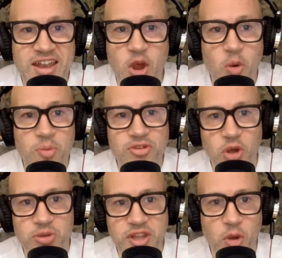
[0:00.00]
and no one
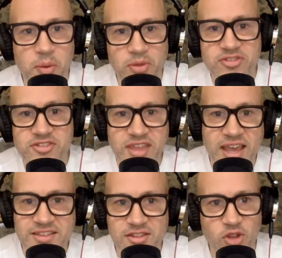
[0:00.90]
was holding it up. It wasn't
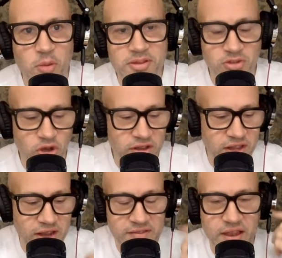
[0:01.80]
sticking to Dom at all
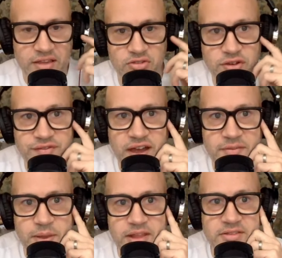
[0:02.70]
at the, no. in the last sort of
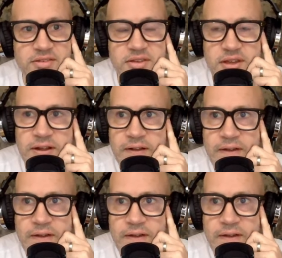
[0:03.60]
five minutes.